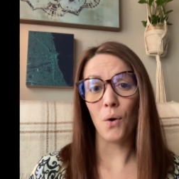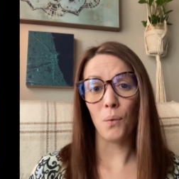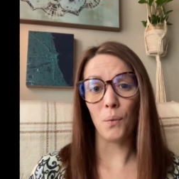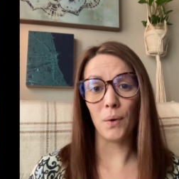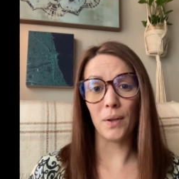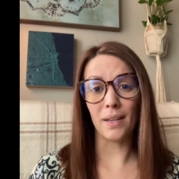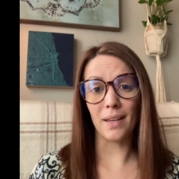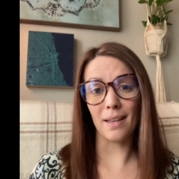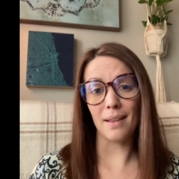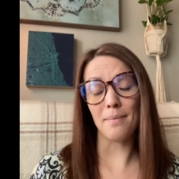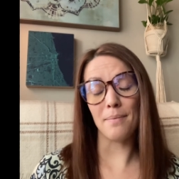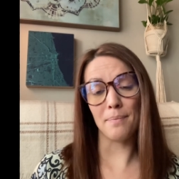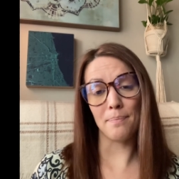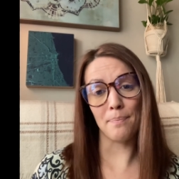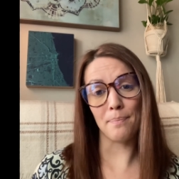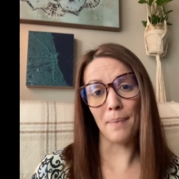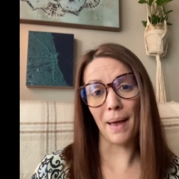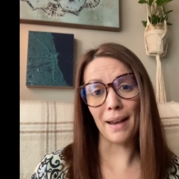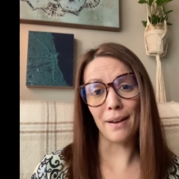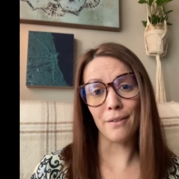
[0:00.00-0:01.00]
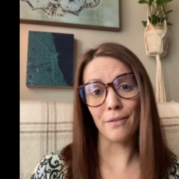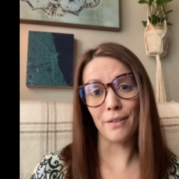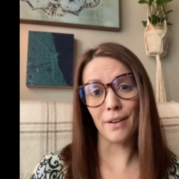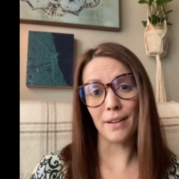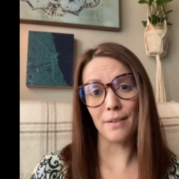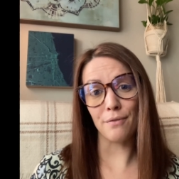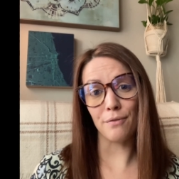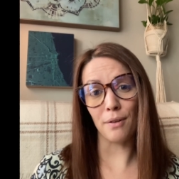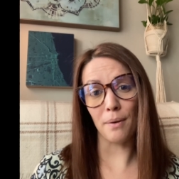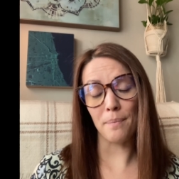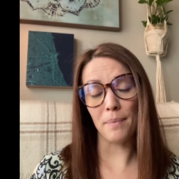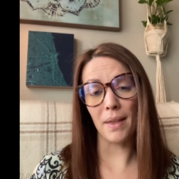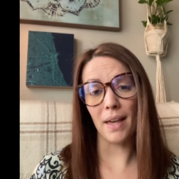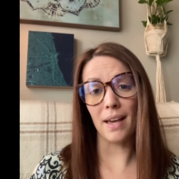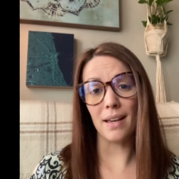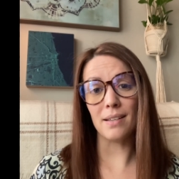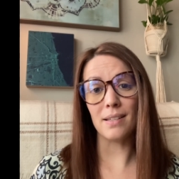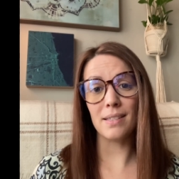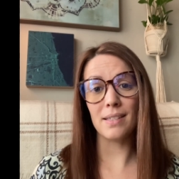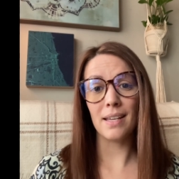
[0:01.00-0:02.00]
would get benefit from
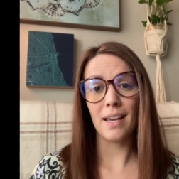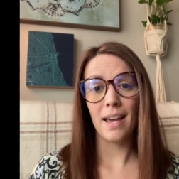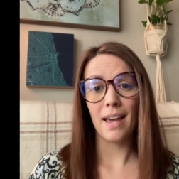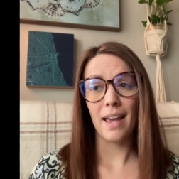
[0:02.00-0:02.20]
this,